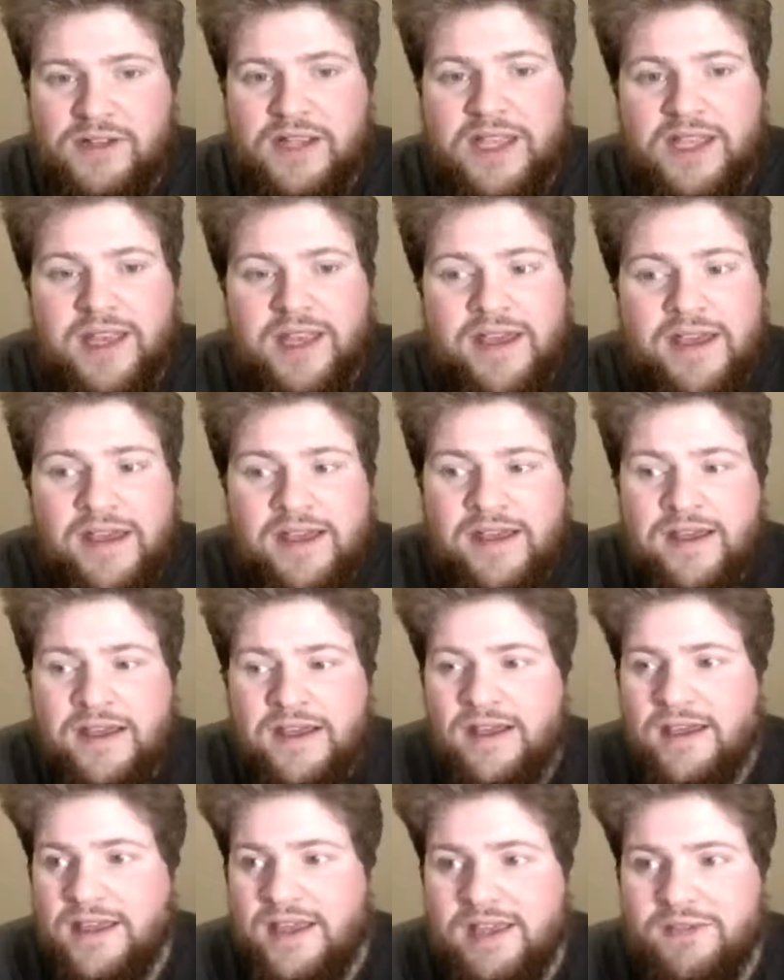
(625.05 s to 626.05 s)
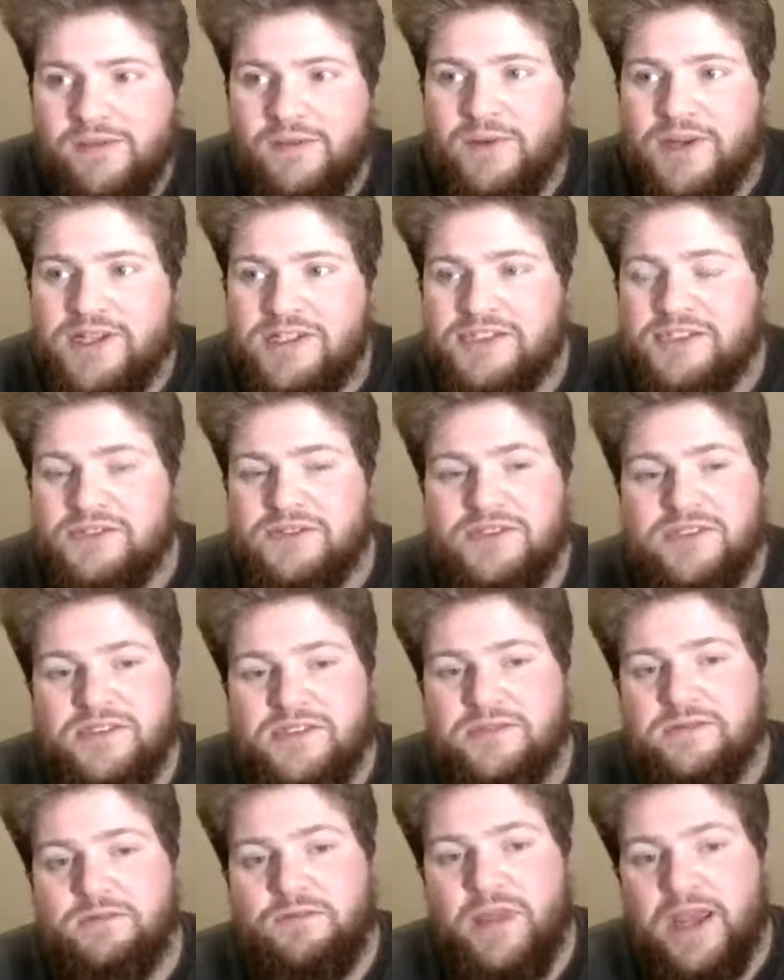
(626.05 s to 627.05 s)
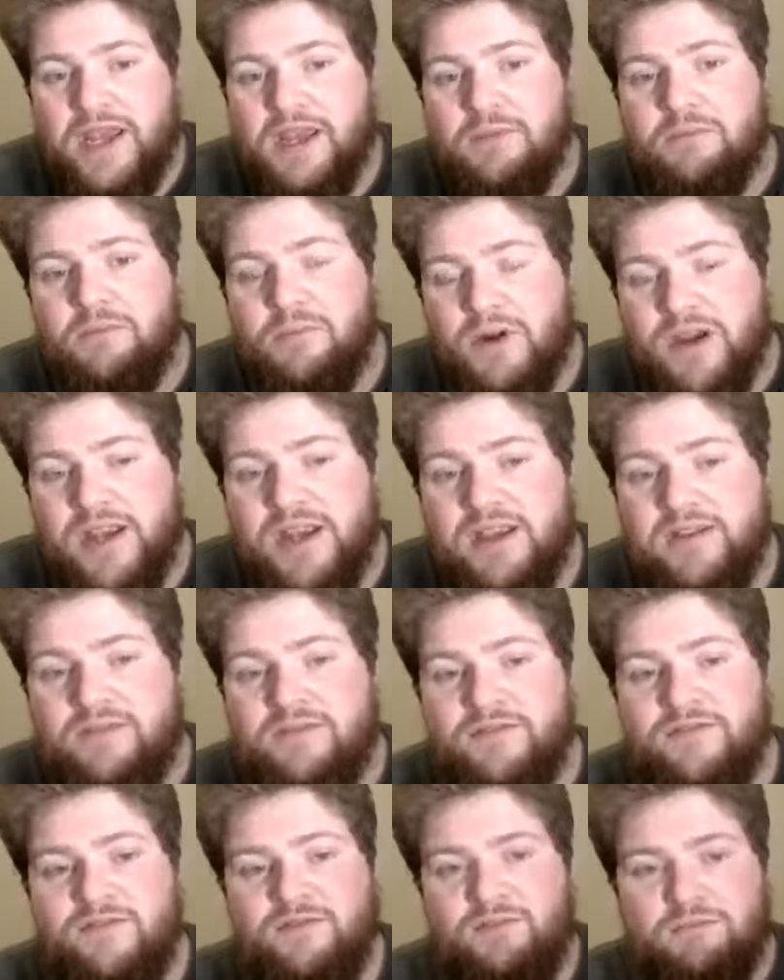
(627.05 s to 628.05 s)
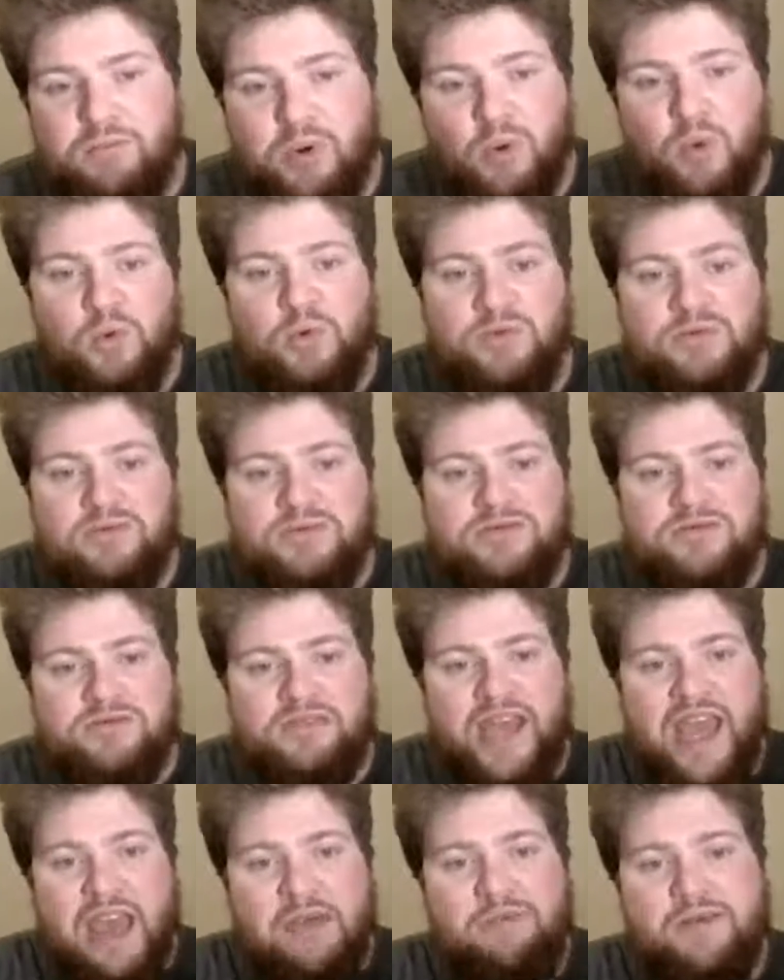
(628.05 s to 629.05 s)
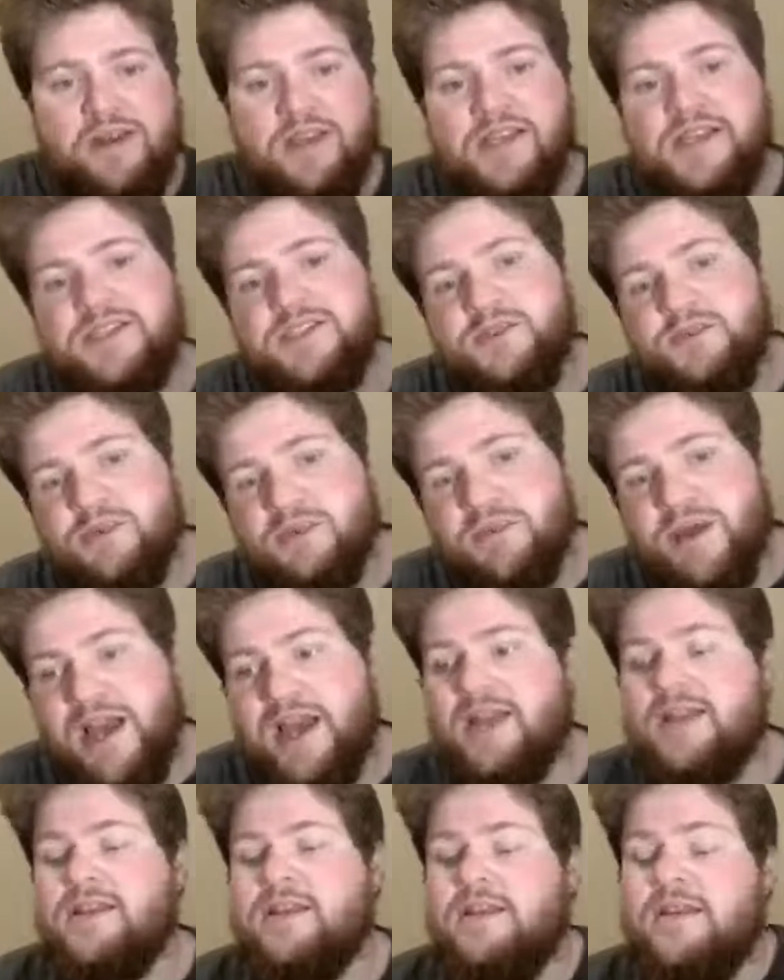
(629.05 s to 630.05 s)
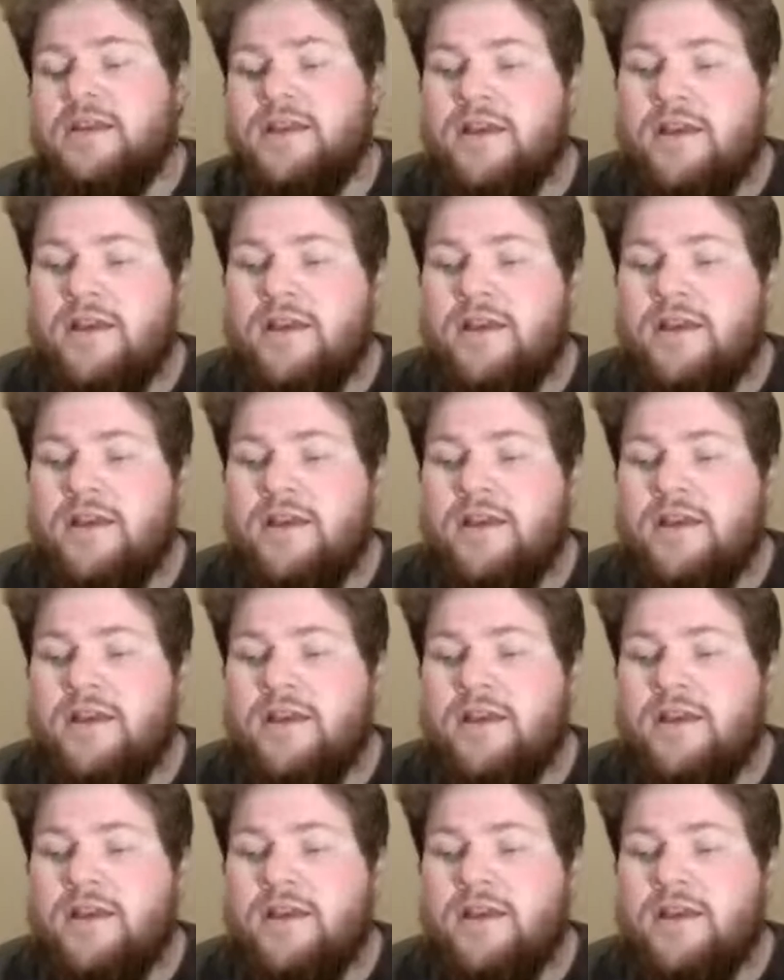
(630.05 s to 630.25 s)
Like, even when you're doing big, brave, bold, epic Superman,